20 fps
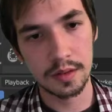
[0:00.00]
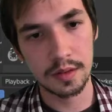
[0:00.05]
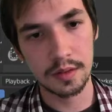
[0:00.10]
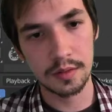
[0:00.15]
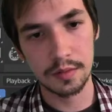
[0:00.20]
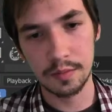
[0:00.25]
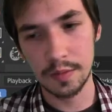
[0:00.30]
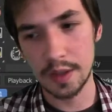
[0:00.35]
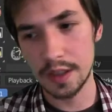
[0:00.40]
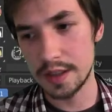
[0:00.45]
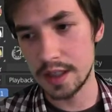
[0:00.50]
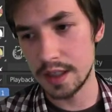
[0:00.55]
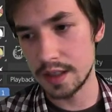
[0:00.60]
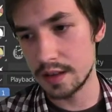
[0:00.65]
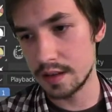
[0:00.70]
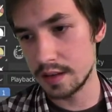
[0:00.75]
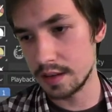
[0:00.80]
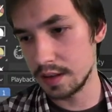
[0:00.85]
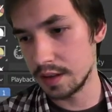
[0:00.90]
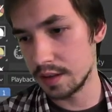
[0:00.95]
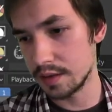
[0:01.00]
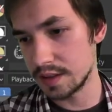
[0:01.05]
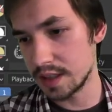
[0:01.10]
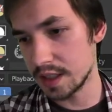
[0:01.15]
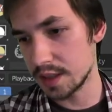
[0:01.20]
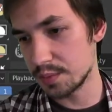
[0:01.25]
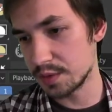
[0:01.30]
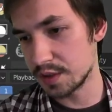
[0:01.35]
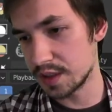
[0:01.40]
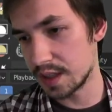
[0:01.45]
why take, it takes
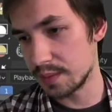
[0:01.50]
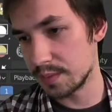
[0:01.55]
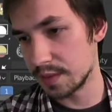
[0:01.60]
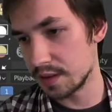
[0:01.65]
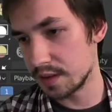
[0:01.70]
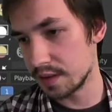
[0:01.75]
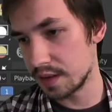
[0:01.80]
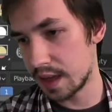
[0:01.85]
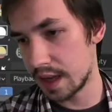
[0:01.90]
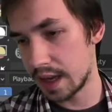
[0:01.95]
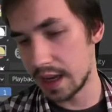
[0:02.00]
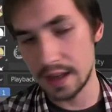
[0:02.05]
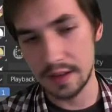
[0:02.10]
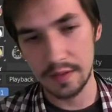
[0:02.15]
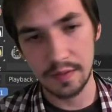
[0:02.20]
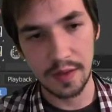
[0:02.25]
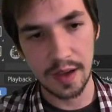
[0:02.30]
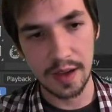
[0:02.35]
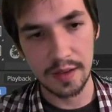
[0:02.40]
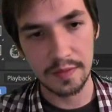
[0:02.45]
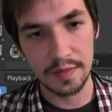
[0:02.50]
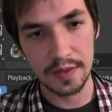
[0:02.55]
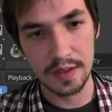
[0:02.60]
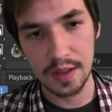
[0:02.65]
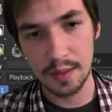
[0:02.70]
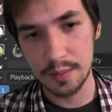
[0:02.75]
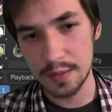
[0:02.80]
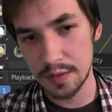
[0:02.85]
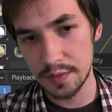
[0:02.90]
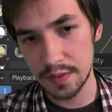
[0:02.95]
more time to add 5
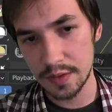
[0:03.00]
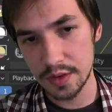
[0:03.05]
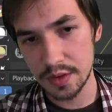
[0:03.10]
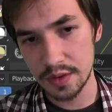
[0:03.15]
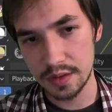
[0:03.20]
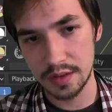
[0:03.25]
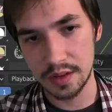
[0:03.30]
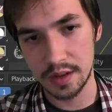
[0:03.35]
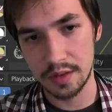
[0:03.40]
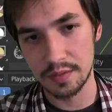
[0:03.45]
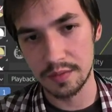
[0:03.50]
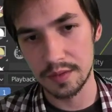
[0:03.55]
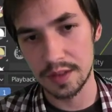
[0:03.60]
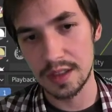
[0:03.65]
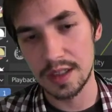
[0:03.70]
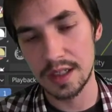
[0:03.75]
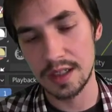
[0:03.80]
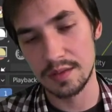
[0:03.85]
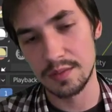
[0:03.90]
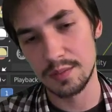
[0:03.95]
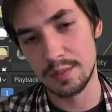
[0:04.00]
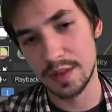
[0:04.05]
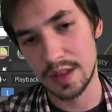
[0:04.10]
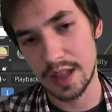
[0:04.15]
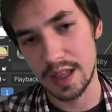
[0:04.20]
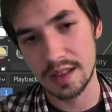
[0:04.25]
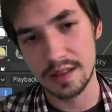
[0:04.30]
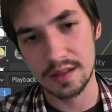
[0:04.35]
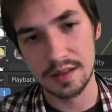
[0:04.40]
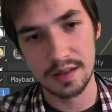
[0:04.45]
subdivision, but
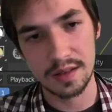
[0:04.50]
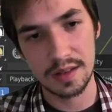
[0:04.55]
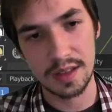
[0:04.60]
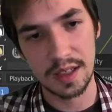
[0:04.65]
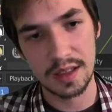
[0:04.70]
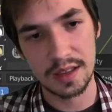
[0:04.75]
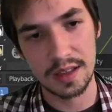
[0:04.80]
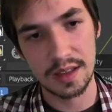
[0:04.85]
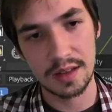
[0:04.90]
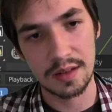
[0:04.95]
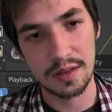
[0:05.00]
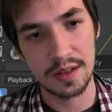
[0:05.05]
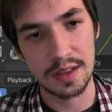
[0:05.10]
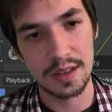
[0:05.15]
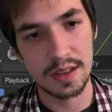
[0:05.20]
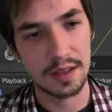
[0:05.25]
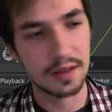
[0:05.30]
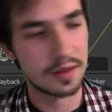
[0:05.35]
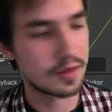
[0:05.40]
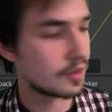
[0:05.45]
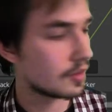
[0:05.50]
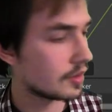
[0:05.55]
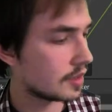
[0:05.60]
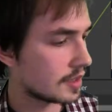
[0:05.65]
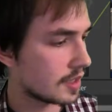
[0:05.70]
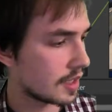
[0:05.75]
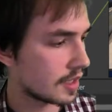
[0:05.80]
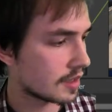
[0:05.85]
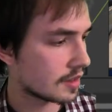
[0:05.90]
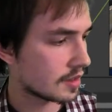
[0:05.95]
that takes like
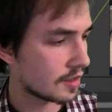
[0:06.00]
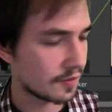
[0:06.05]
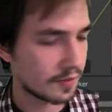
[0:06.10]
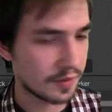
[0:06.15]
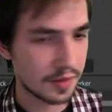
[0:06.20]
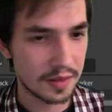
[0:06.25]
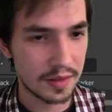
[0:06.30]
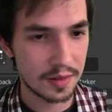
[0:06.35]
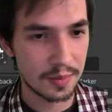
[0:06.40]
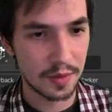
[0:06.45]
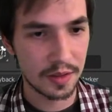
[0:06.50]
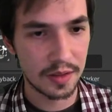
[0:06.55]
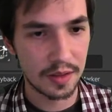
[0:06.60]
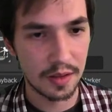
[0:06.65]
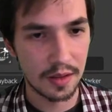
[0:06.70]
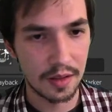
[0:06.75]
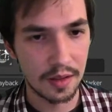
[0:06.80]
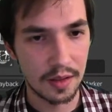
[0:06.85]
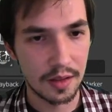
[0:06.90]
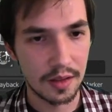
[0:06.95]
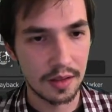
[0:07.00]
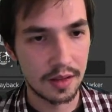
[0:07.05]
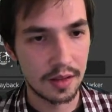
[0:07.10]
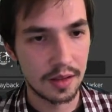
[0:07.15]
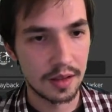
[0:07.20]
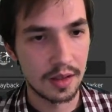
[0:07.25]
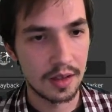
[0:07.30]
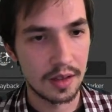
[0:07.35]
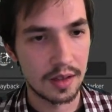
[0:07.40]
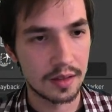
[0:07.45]
30-second difference, but
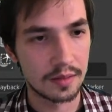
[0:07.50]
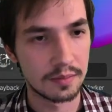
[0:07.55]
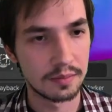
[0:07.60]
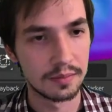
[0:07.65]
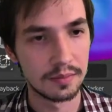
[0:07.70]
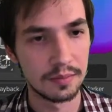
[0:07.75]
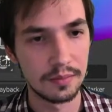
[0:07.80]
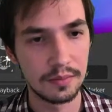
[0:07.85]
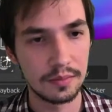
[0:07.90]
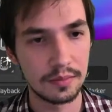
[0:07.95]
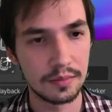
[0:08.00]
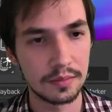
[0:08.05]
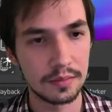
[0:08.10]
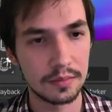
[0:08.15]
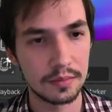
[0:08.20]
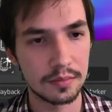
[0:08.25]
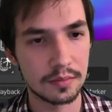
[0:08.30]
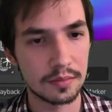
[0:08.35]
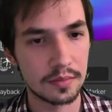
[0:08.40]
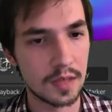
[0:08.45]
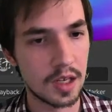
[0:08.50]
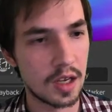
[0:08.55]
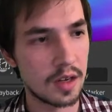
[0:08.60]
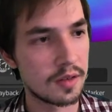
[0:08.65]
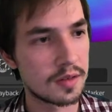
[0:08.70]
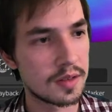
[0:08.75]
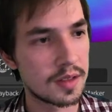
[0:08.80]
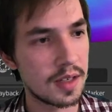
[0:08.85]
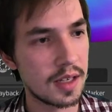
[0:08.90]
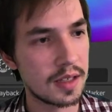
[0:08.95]
I don't know,
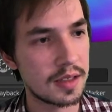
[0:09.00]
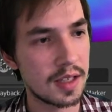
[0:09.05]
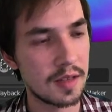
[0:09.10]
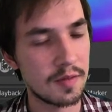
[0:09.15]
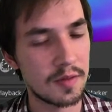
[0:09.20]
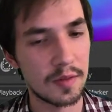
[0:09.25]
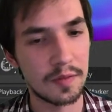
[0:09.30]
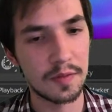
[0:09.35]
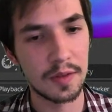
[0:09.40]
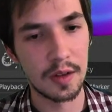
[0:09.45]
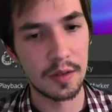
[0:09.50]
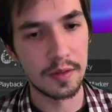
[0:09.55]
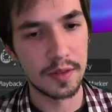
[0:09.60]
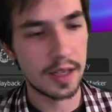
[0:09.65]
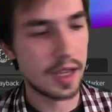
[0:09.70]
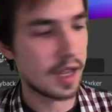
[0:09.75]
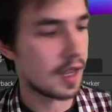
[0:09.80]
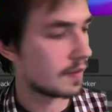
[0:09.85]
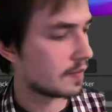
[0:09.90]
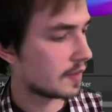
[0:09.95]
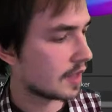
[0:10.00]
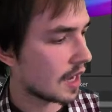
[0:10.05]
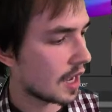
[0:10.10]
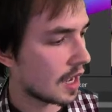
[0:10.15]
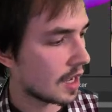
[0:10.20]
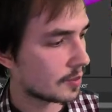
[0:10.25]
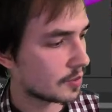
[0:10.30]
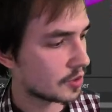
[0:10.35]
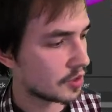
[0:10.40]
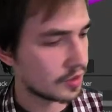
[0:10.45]
it's nice to have the flow and to have the
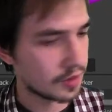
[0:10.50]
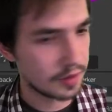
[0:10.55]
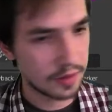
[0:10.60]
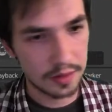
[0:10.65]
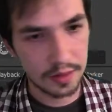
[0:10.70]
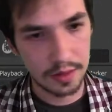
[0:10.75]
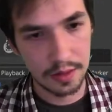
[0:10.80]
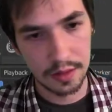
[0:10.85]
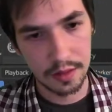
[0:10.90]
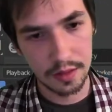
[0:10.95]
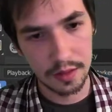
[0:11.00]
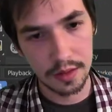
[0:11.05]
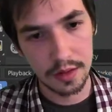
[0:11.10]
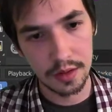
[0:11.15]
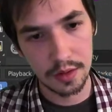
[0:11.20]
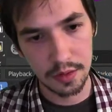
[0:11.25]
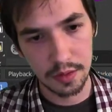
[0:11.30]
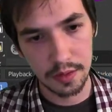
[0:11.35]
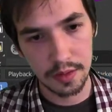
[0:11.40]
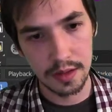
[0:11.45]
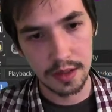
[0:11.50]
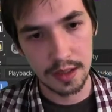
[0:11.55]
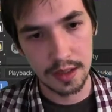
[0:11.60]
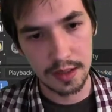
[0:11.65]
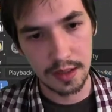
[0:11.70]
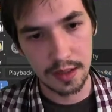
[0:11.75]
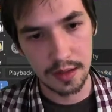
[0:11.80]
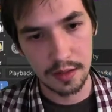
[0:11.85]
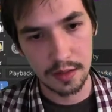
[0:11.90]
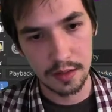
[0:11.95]
option to control the
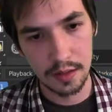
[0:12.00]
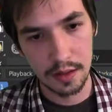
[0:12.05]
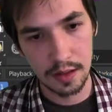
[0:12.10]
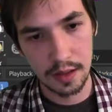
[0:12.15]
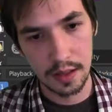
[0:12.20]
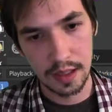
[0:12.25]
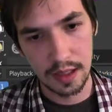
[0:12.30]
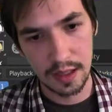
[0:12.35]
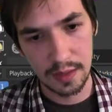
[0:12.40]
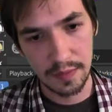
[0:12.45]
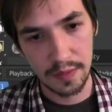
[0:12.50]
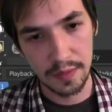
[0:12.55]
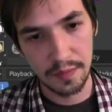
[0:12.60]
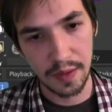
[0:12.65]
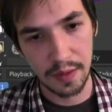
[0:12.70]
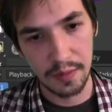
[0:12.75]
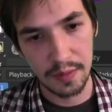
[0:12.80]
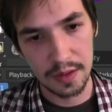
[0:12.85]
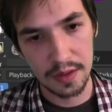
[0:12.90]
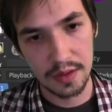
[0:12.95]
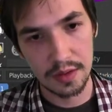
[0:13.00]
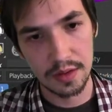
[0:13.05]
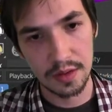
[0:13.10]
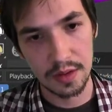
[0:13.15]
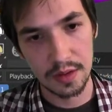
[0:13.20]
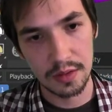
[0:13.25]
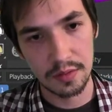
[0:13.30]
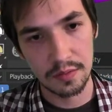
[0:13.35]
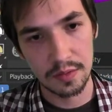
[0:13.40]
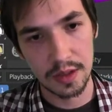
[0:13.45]
detail, and even if I was
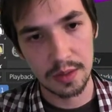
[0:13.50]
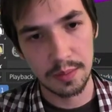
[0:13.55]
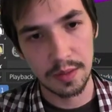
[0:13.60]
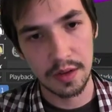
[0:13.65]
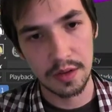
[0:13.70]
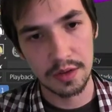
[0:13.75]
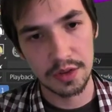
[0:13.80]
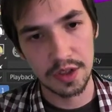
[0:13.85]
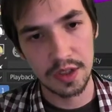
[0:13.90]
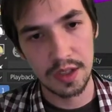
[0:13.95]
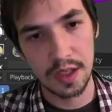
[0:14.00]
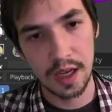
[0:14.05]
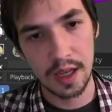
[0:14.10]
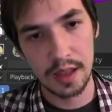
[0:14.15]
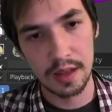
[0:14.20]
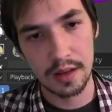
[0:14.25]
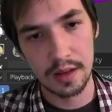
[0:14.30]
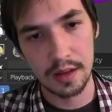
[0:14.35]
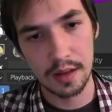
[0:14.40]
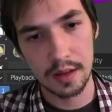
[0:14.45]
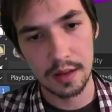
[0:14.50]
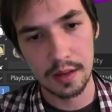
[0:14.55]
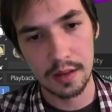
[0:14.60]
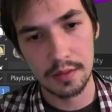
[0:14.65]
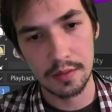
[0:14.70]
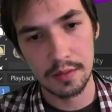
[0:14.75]
using retopology, the